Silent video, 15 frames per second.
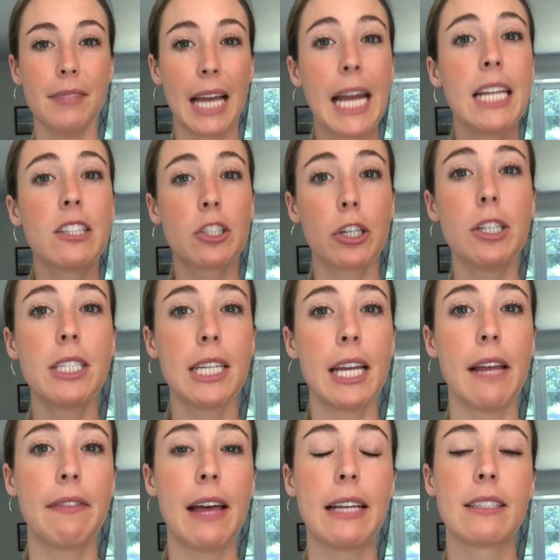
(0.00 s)
And it's good to
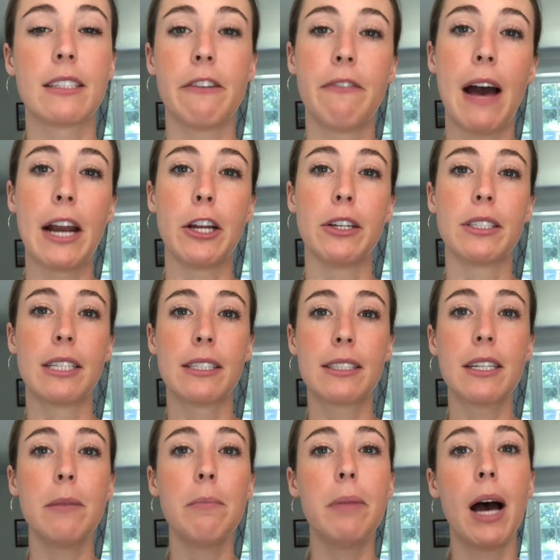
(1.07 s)
get that stuff out of your
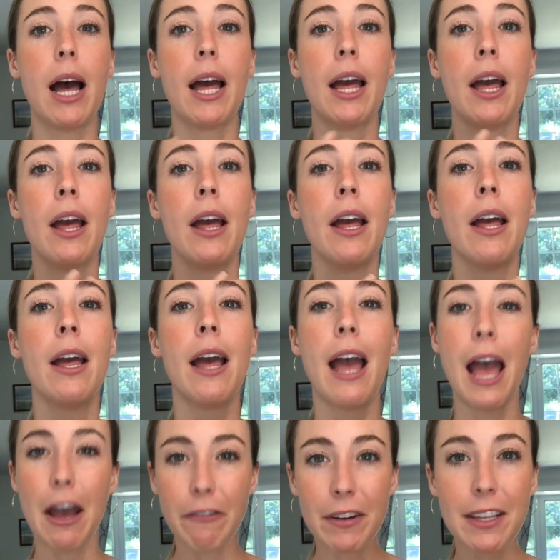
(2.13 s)
system, but
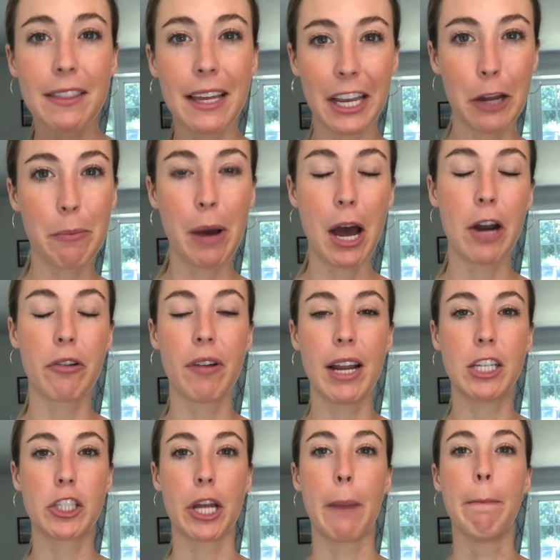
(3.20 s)
everything in
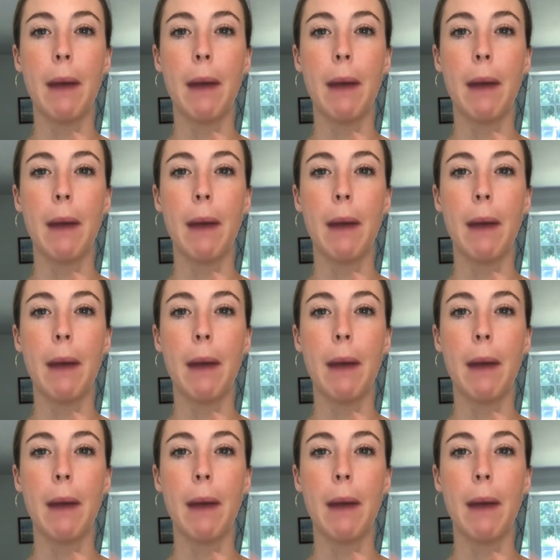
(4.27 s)
moderation.